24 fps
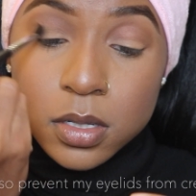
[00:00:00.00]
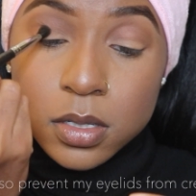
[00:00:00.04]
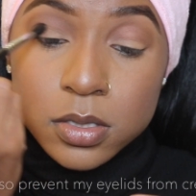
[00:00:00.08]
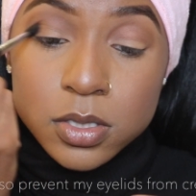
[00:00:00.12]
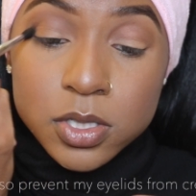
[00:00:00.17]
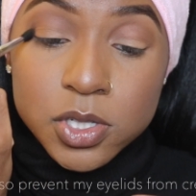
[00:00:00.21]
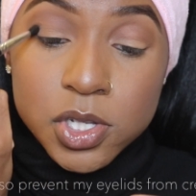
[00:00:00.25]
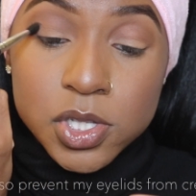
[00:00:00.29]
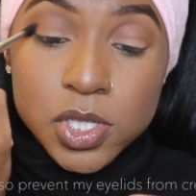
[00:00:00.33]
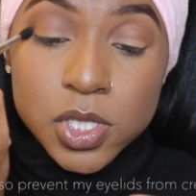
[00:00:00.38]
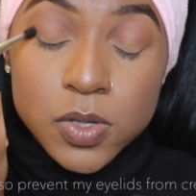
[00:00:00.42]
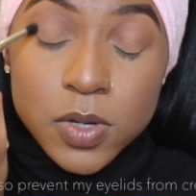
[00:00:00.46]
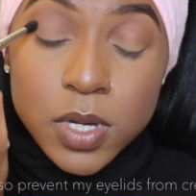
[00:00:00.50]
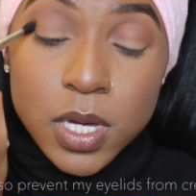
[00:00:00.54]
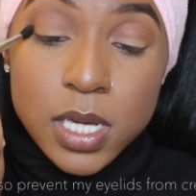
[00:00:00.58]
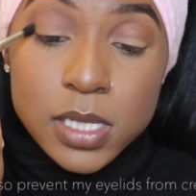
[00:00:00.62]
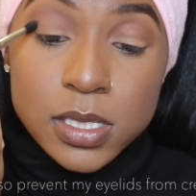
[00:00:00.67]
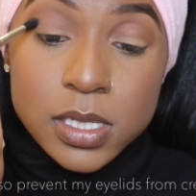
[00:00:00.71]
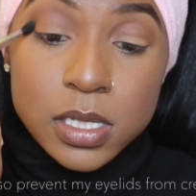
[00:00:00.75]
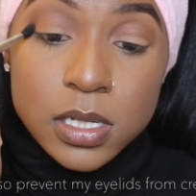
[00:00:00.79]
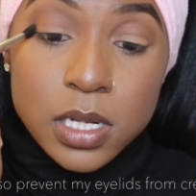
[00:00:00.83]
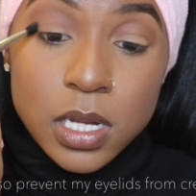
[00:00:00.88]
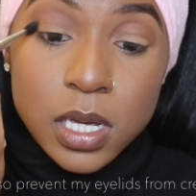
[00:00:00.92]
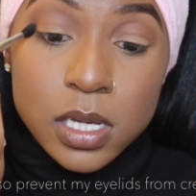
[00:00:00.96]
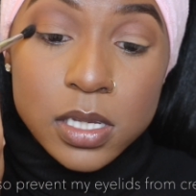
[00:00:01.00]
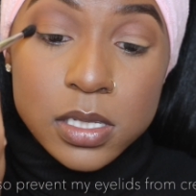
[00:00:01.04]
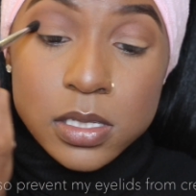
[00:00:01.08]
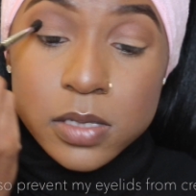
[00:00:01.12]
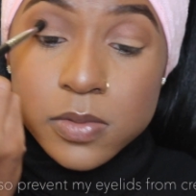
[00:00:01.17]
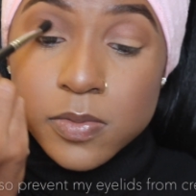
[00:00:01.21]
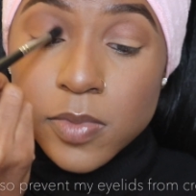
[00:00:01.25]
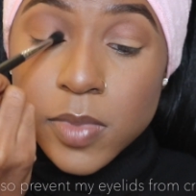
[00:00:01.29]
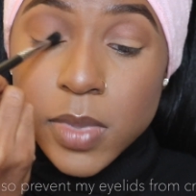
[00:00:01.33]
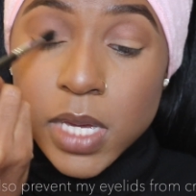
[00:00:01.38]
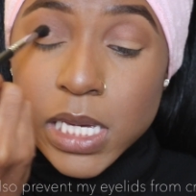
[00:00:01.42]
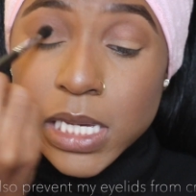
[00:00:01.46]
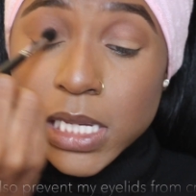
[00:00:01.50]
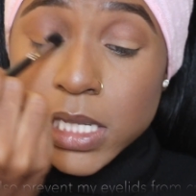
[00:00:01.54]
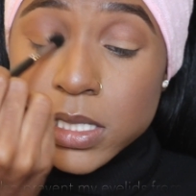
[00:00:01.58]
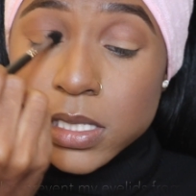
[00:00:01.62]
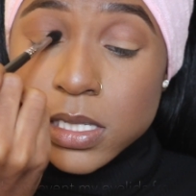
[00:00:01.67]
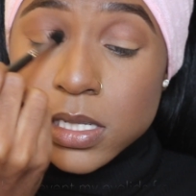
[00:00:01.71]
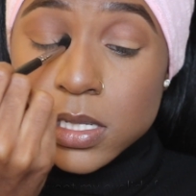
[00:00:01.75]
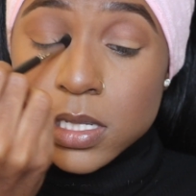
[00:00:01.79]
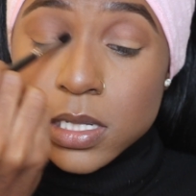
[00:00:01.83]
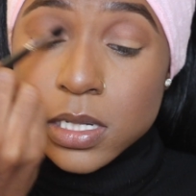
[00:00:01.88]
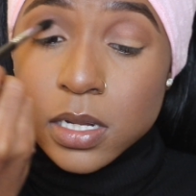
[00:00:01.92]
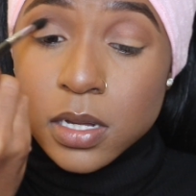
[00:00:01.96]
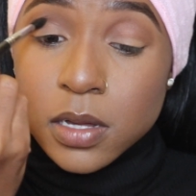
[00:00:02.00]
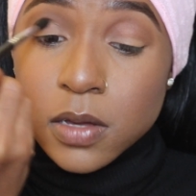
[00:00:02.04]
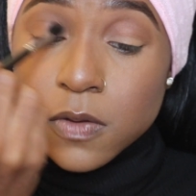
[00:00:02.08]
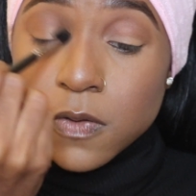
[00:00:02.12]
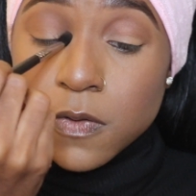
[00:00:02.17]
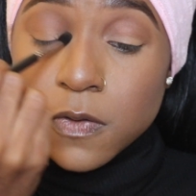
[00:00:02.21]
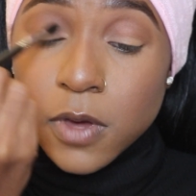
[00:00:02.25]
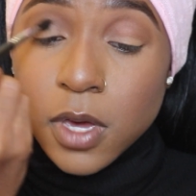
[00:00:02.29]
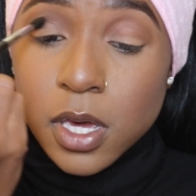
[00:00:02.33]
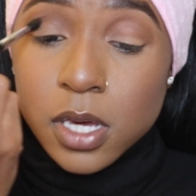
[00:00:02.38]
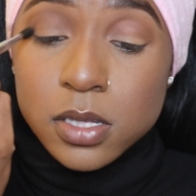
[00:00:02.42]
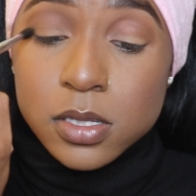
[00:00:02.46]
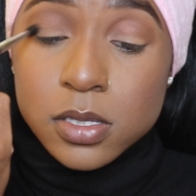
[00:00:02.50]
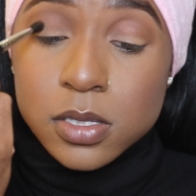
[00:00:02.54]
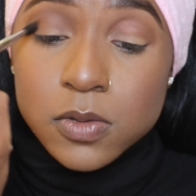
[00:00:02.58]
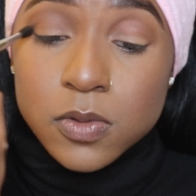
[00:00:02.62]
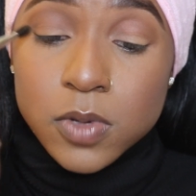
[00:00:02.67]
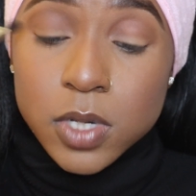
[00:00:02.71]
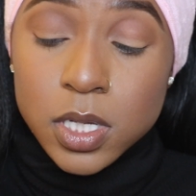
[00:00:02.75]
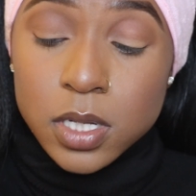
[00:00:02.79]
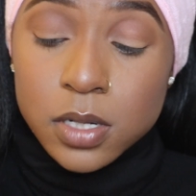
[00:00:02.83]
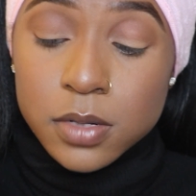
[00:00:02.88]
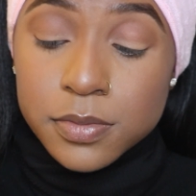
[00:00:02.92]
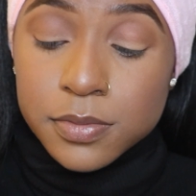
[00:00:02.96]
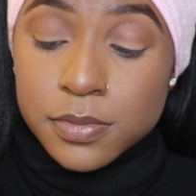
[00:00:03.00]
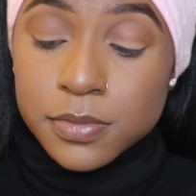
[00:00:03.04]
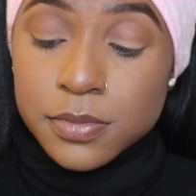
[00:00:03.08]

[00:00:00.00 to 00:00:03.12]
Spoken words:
just so it has a nice matte effect to it.